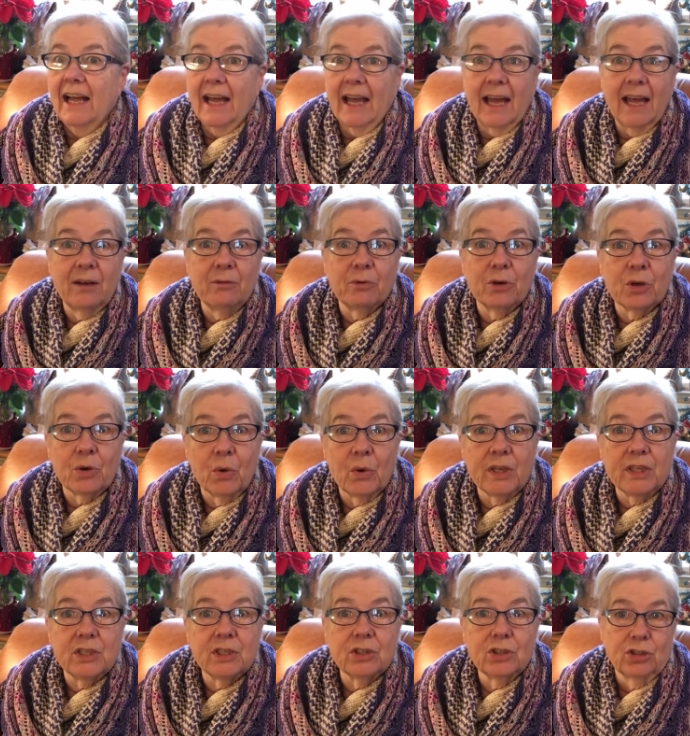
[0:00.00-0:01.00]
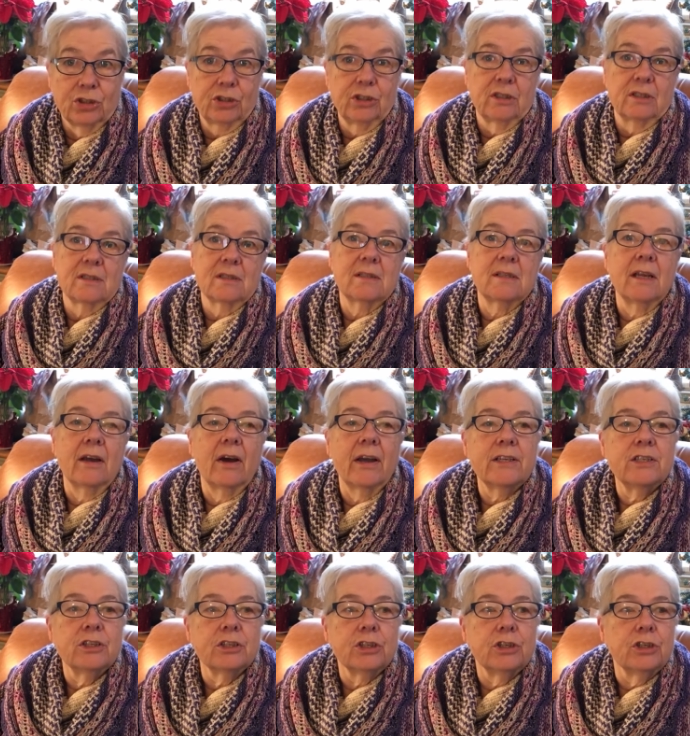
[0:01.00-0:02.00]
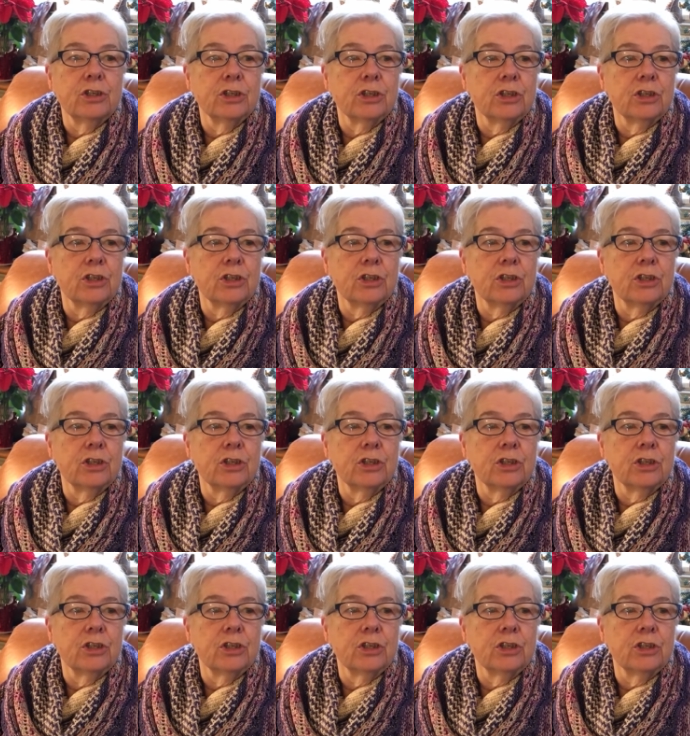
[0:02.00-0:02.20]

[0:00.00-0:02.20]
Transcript: And we're going to Goods. Now, I took you to